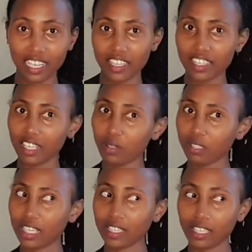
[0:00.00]
they look
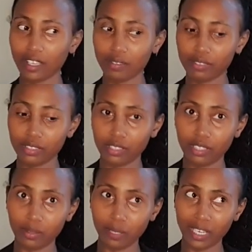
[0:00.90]
like they are for
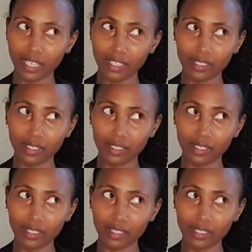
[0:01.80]
work.